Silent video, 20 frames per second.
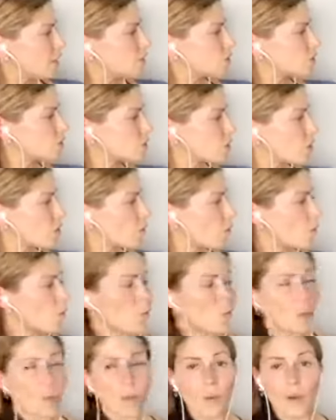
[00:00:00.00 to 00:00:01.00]
So
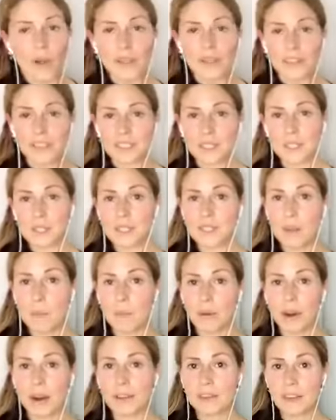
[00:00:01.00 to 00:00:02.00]
this is the
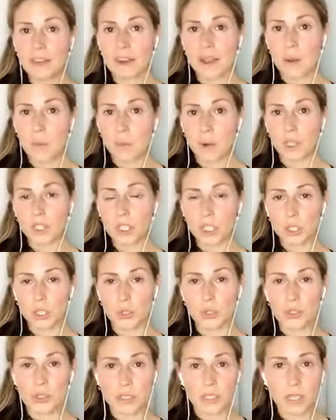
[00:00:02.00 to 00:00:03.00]
part that I want you
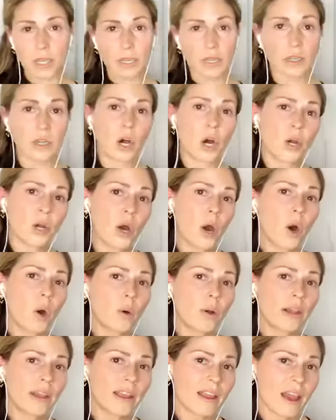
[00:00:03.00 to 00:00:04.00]
to see. Not
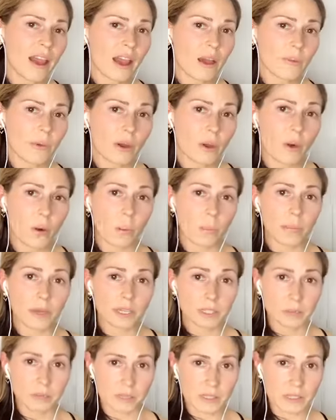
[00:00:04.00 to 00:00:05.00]
only I have a
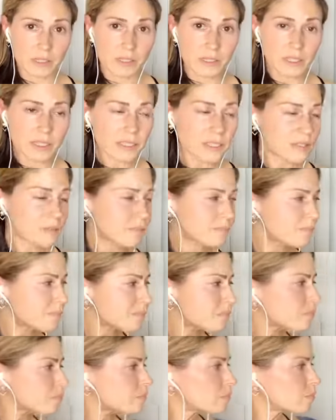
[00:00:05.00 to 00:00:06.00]
home-based business,
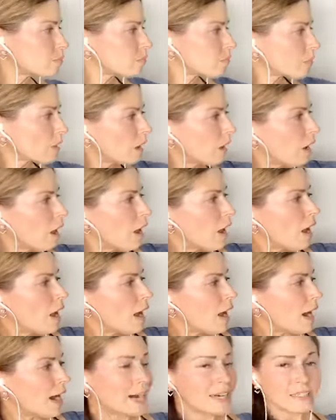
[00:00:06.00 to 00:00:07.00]

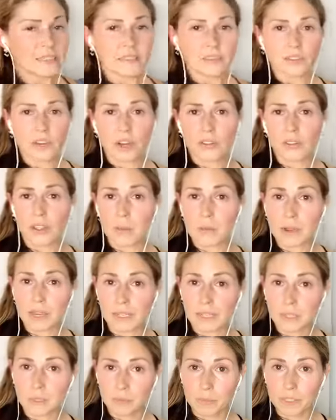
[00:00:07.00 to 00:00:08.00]
I deducted my
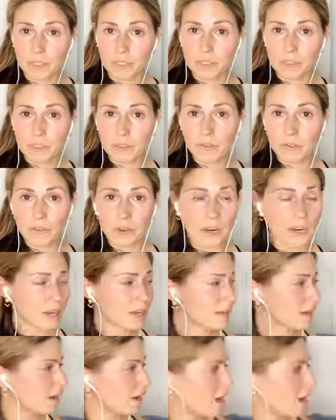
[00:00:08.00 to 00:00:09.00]
expenses
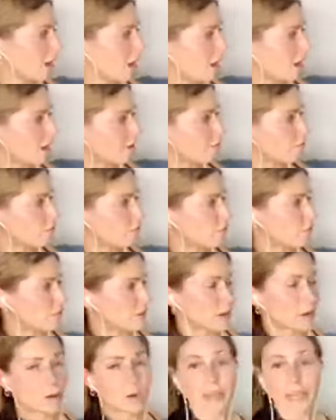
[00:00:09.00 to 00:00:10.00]
already. I
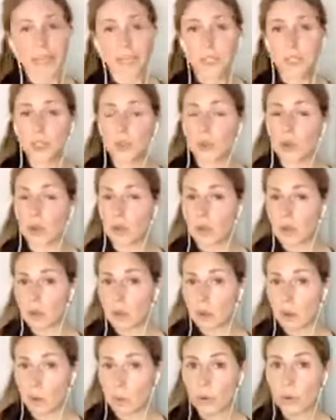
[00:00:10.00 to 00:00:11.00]
fell into a
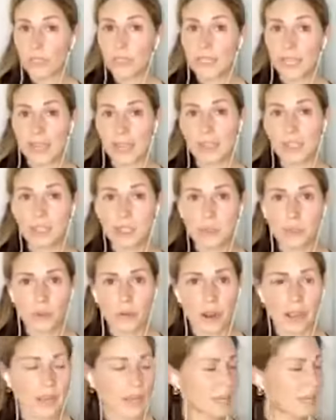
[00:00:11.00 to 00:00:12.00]
lower tax
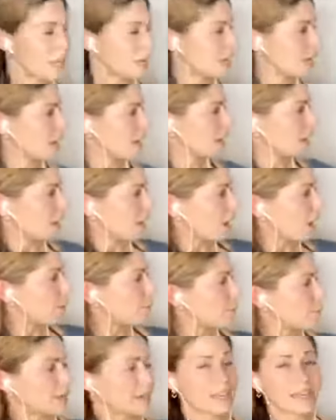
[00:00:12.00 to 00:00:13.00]
bracket.
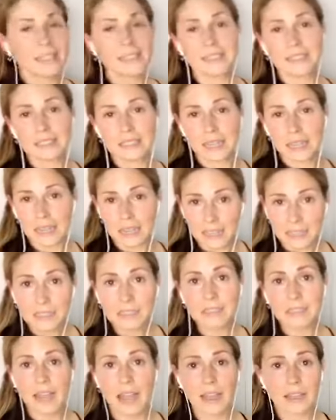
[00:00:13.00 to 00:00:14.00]
I'm paying
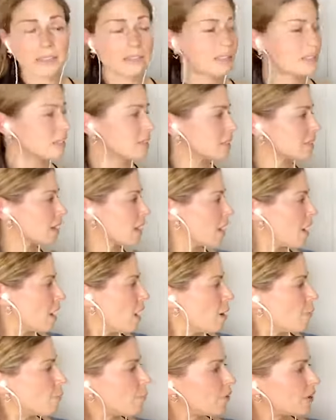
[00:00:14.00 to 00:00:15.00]
less taxes,
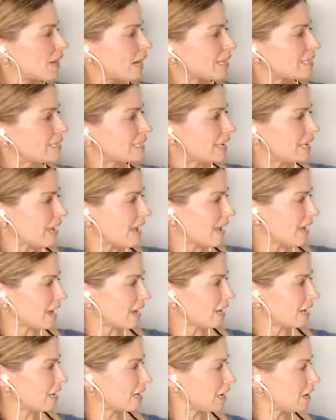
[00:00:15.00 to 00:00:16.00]
but at the
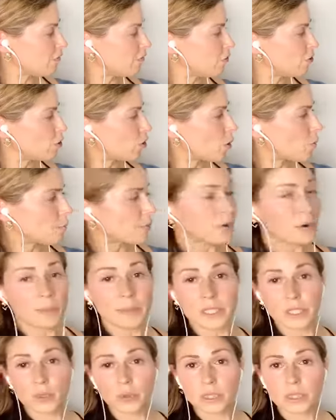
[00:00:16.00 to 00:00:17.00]
end, if you compare
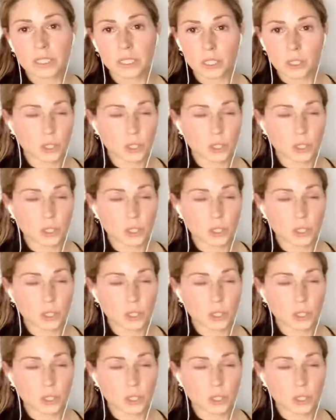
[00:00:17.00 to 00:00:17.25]
between the